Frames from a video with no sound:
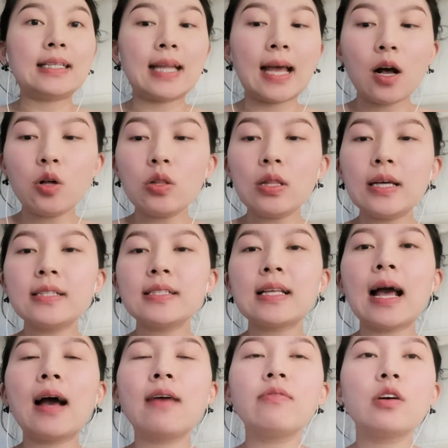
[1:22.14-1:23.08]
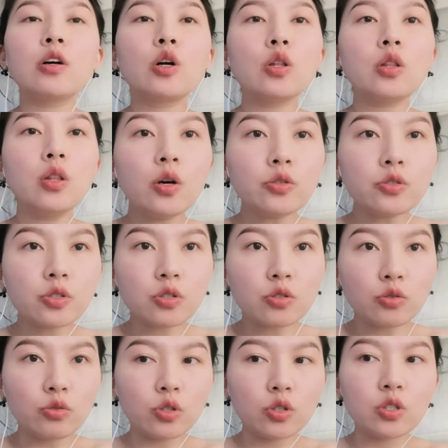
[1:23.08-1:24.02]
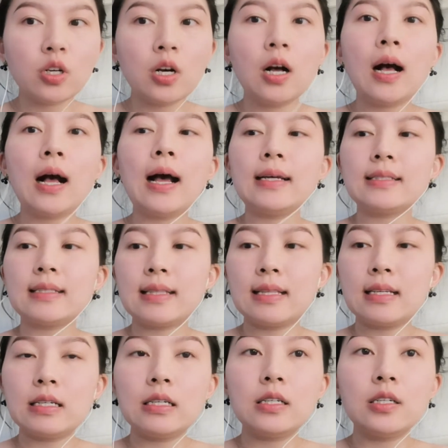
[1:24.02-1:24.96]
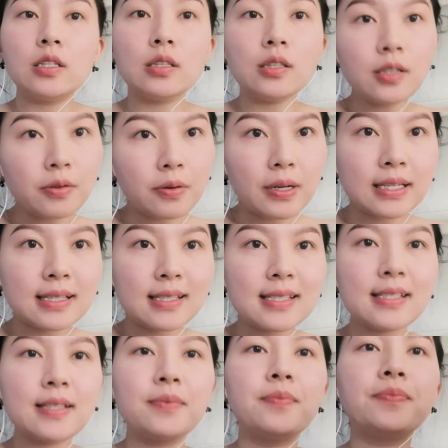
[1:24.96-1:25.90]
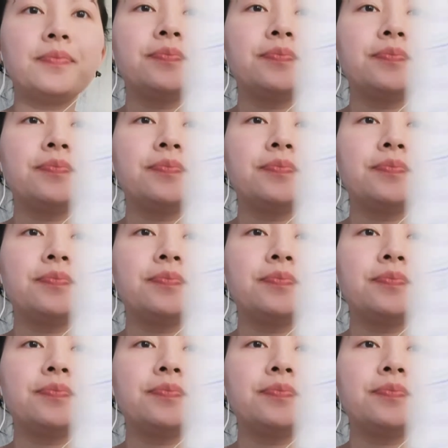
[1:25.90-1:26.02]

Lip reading: now let's have a closer look at the lyrics.